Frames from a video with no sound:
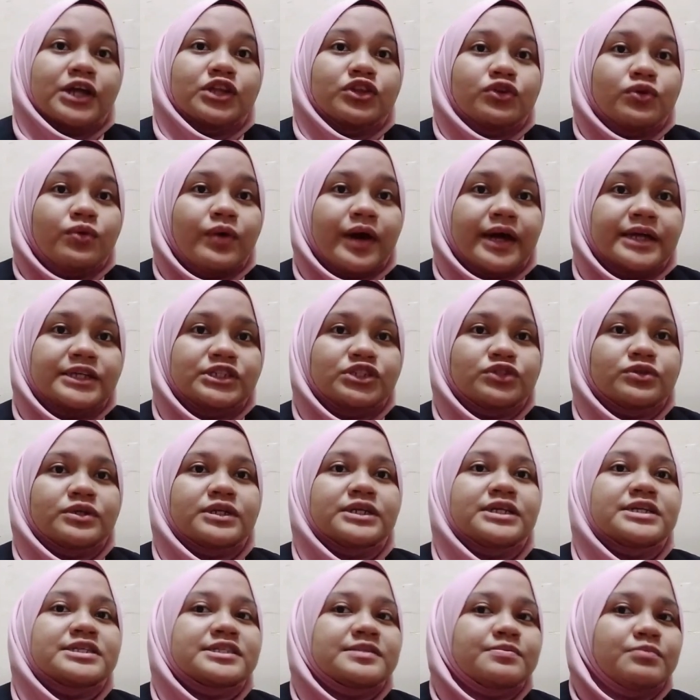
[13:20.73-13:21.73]
to ensure
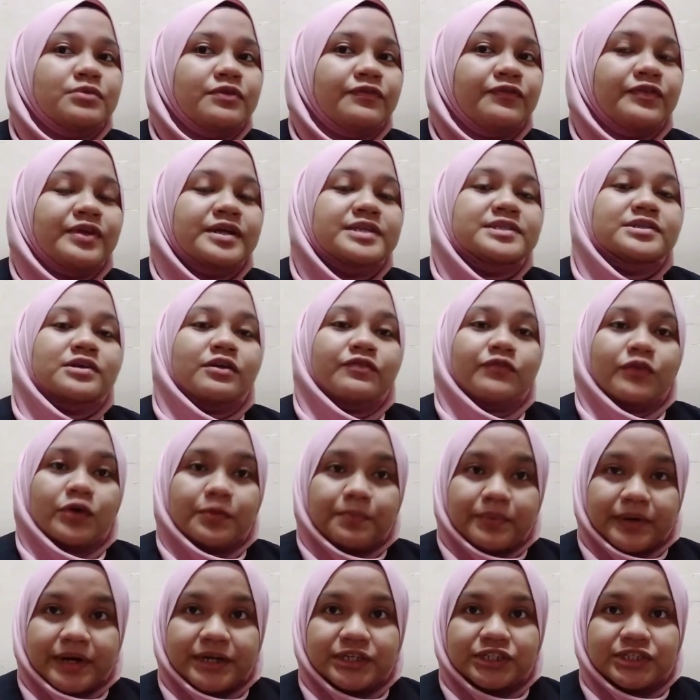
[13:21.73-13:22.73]
the smoothness of
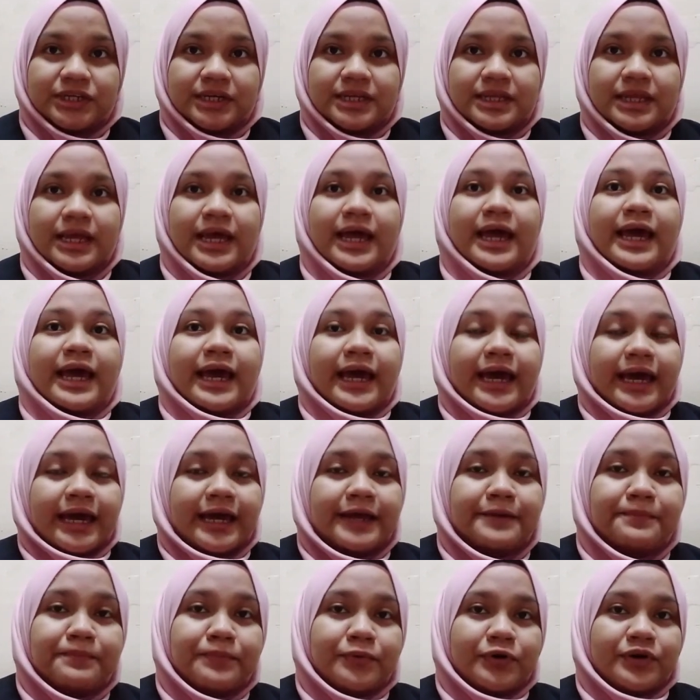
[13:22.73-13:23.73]
operation
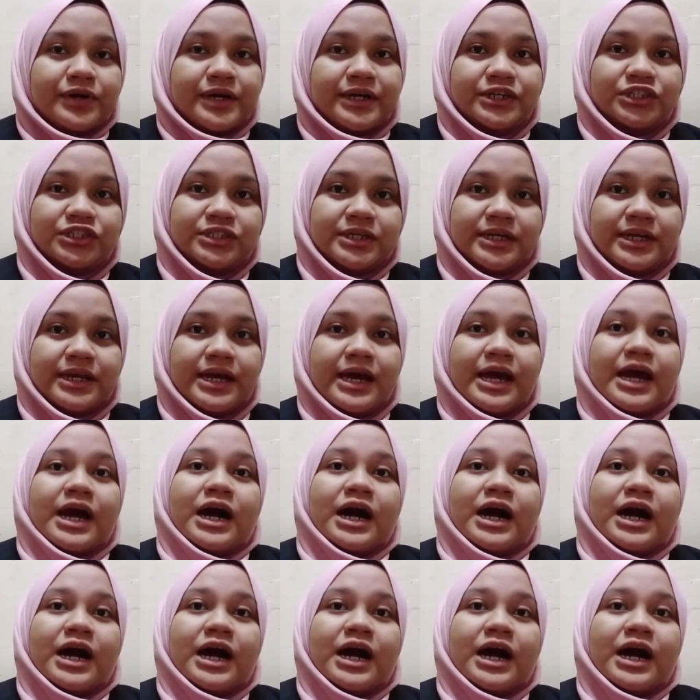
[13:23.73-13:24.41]
and production.